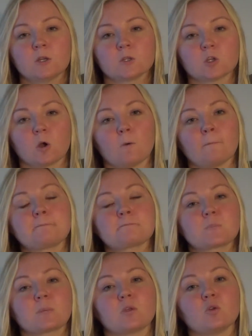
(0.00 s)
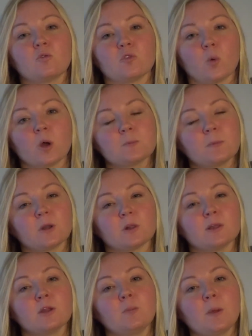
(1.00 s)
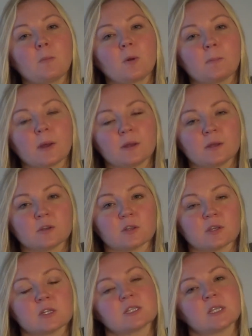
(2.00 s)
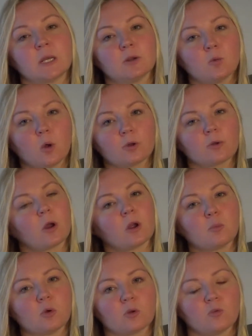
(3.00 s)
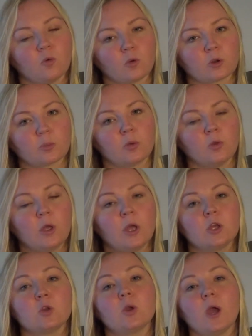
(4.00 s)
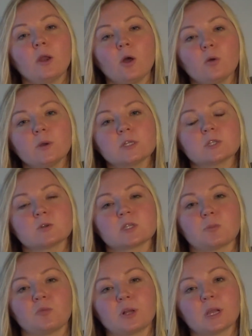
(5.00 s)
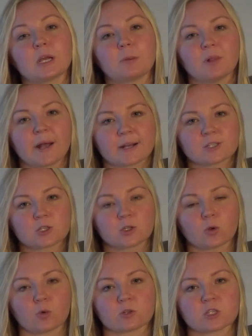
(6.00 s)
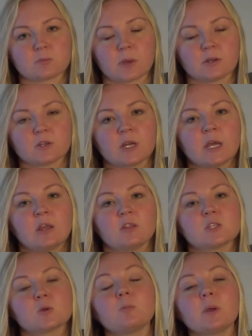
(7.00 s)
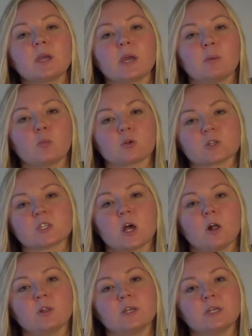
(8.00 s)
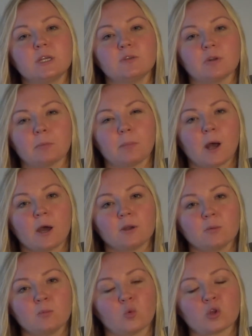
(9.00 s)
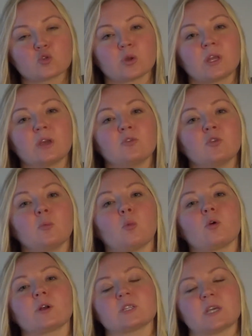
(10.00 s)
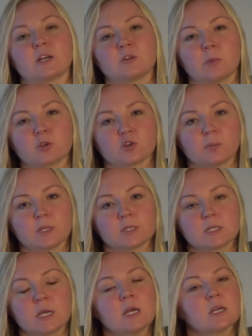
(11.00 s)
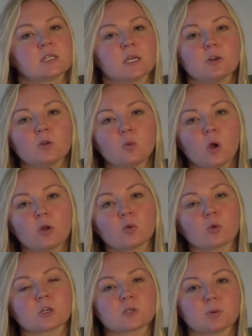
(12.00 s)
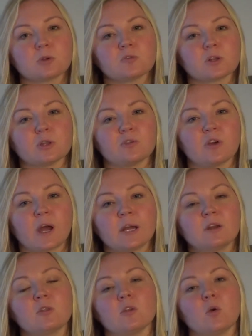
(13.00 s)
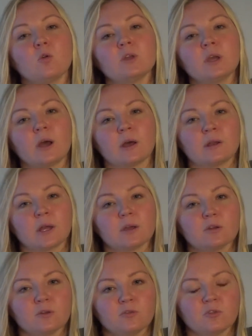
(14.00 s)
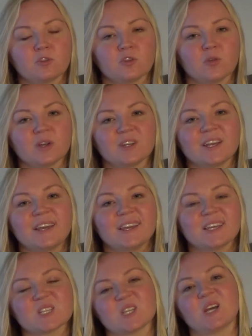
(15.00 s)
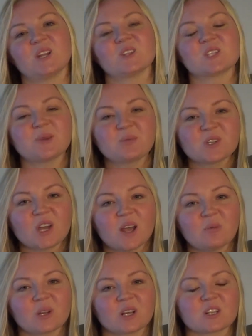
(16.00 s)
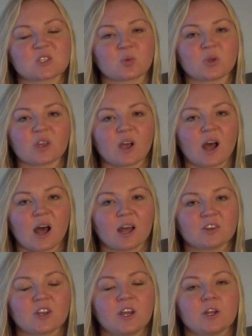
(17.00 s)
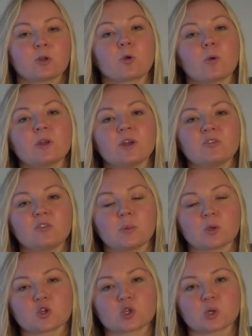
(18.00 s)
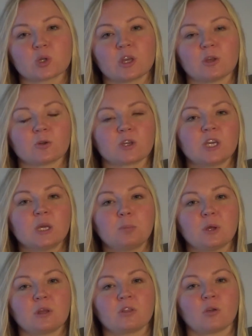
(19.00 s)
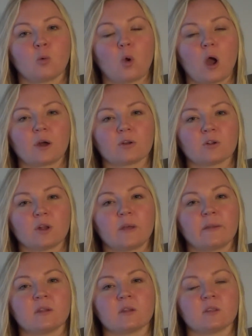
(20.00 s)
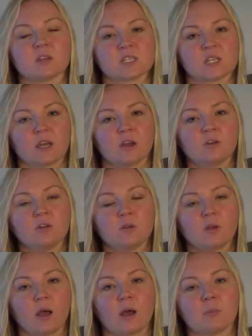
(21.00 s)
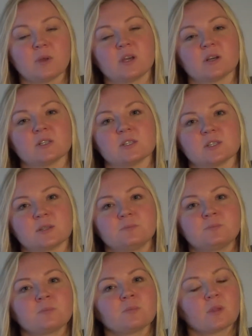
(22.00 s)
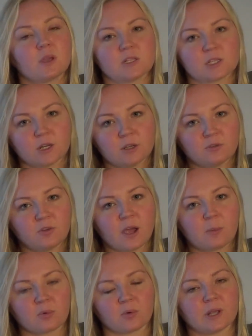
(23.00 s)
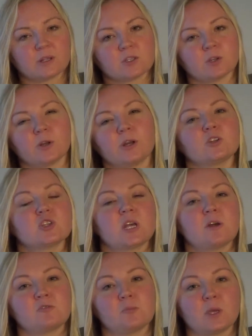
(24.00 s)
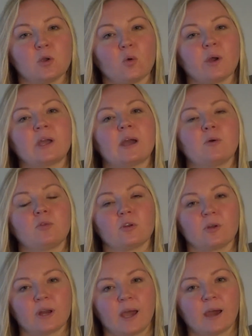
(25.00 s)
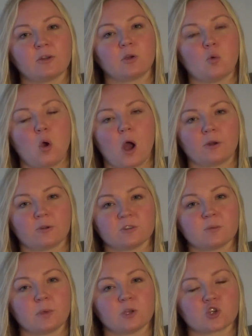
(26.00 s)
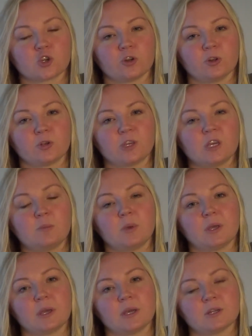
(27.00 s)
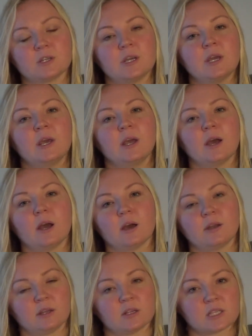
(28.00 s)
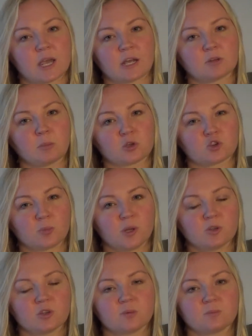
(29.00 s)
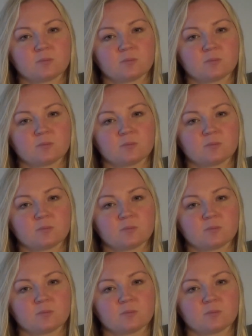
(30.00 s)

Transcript: So, if you want to put a little bit more money into this, sand and water are more affordable. You can always use something like plaster or cement. This would make a more solid, even bottom, which would give you more exact measurements. Sand and water works perfectly fine. The only negative to it is that in the summertime when it gets really hot, you're going to have to make sure that you're keeping the water in the sand because it's going to evaporate. So you're going to just have to be going out there and adding water to make sure you're keeping it an exact measurement.